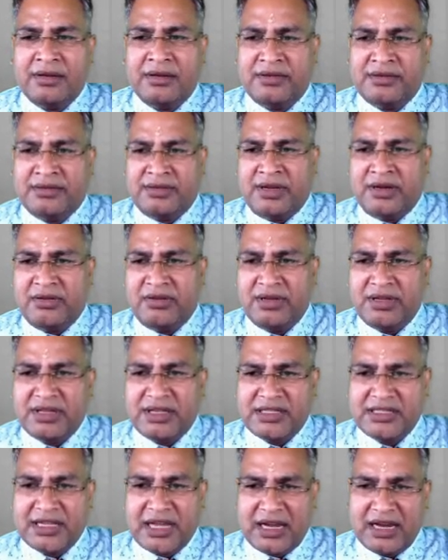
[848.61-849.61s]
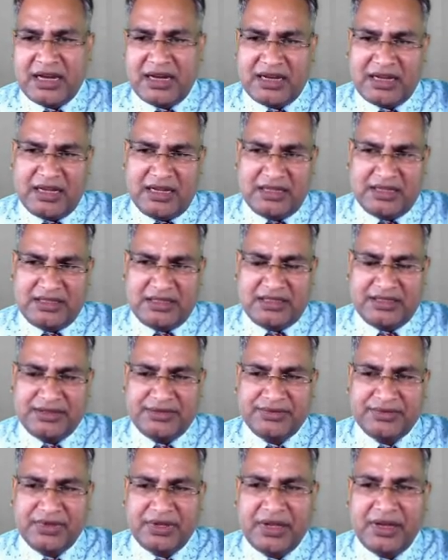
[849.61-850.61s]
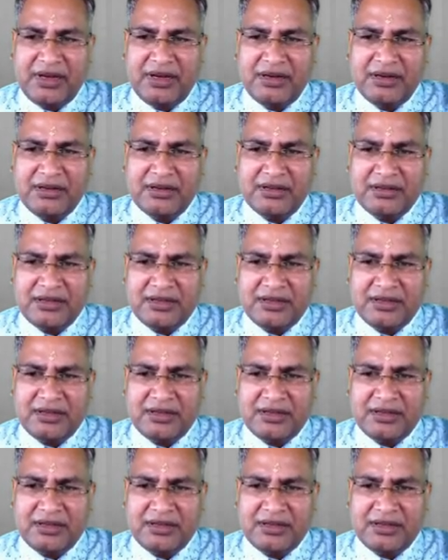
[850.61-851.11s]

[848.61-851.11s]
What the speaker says: Now in the second case, in